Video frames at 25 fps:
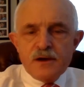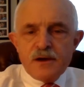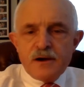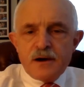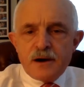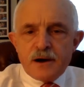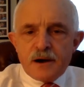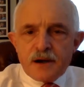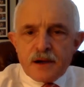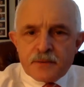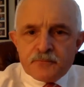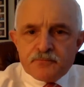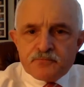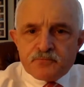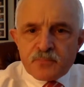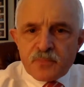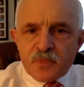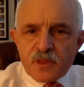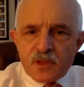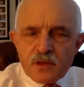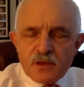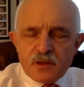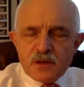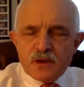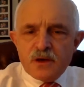Hi,
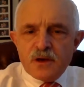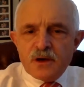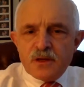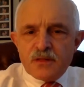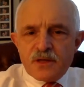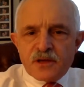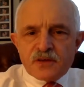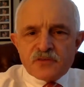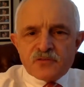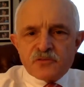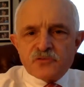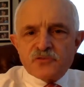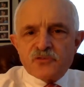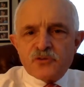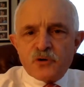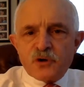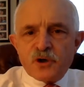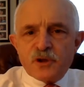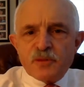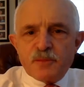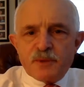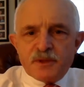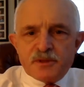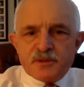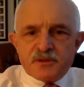thanks for
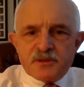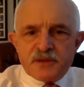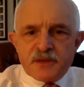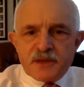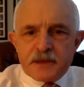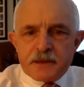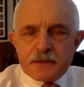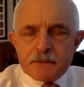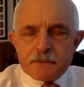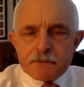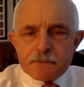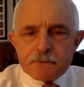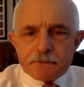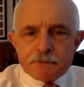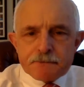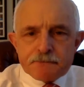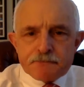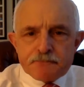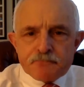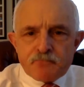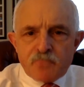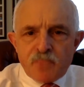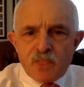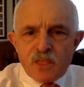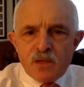joining me today.
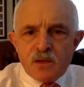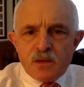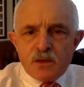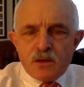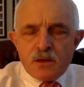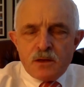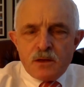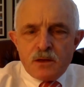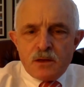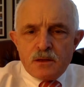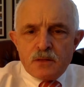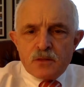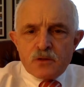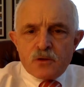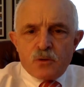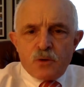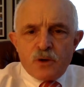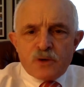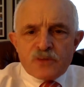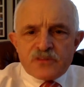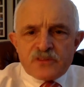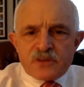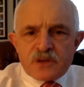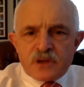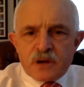The
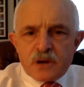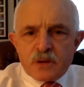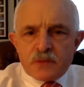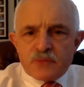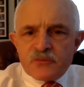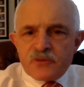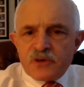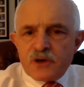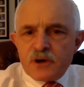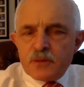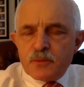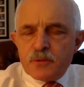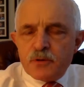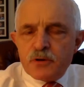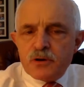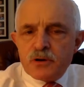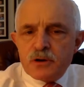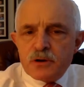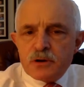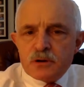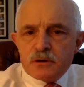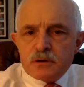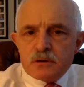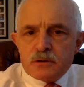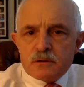question comes up
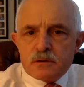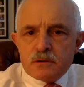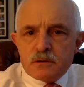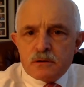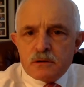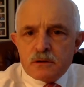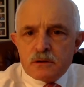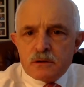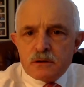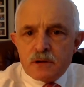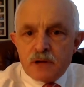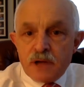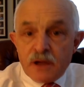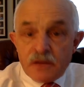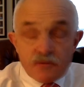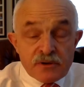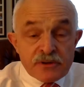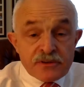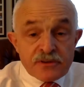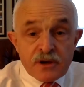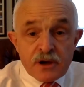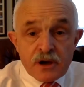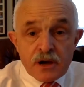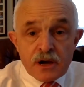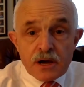every
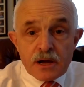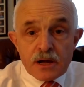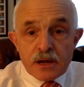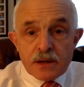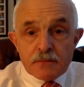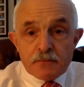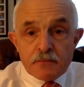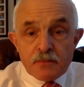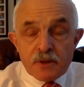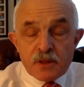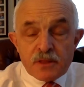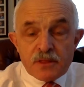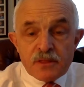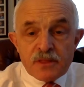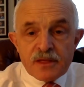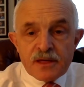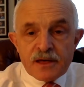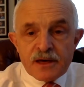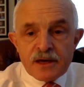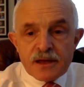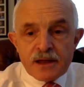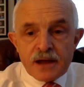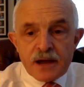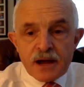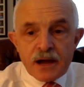time
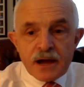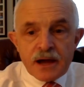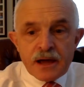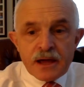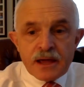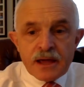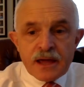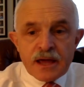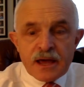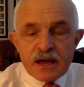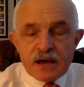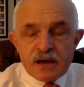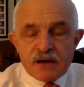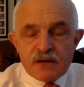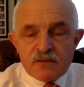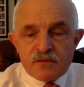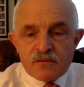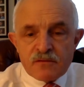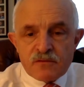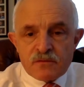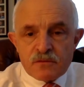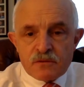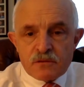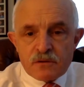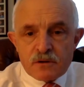that I have
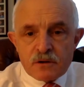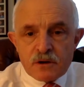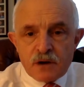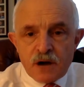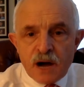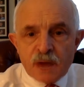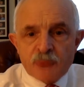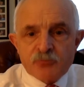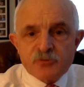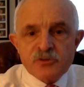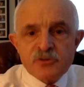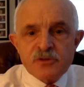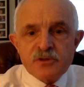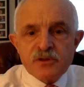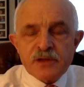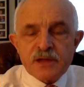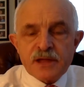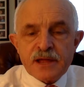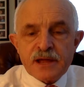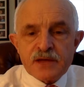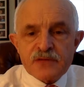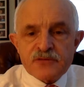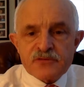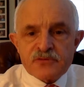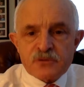opportunity to
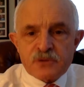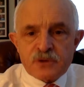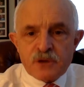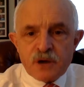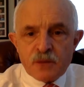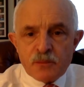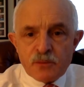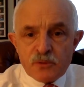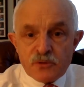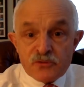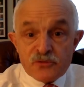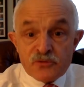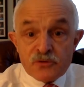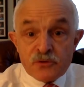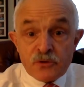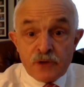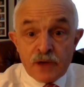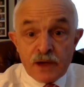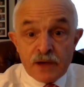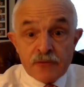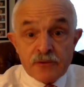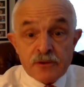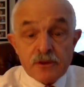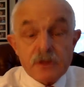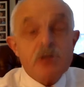counsel couples who are
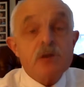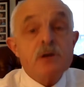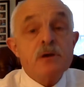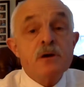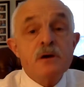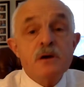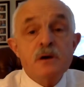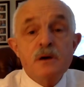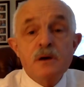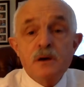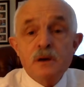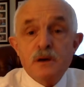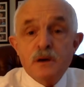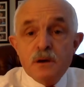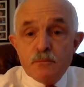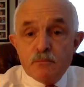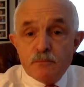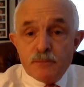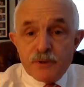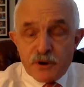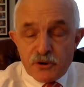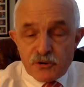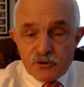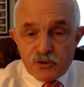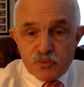having
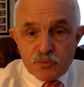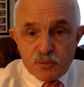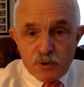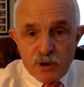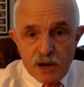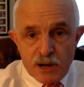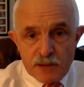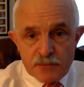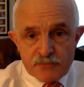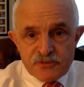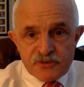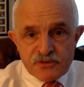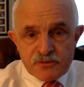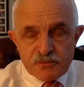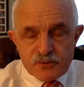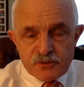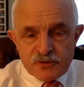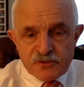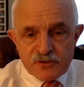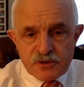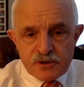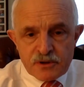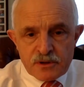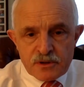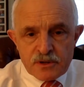marital problems, and
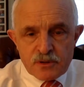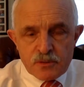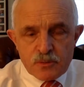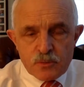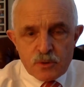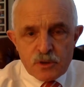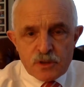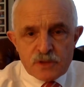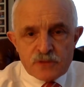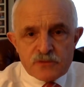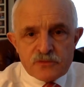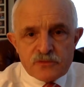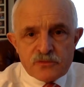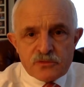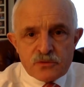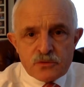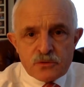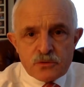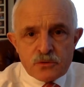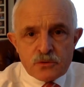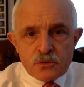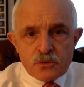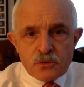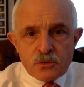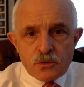particularly ones
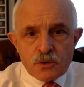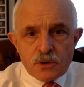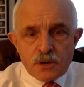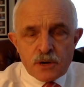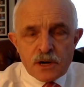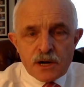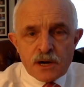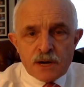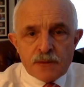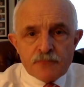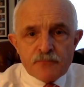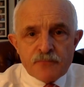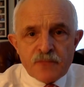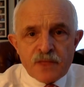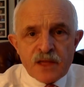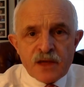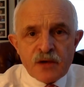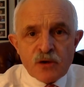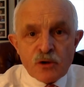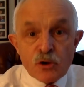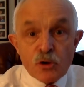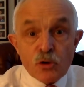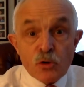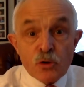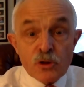who are
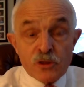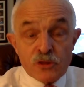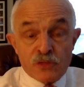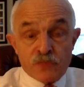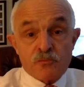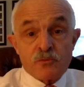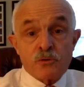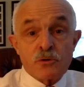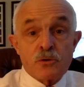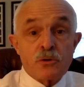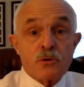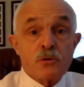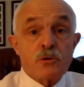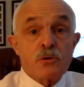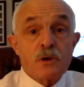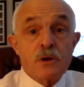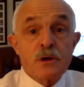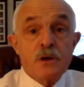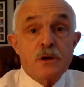going through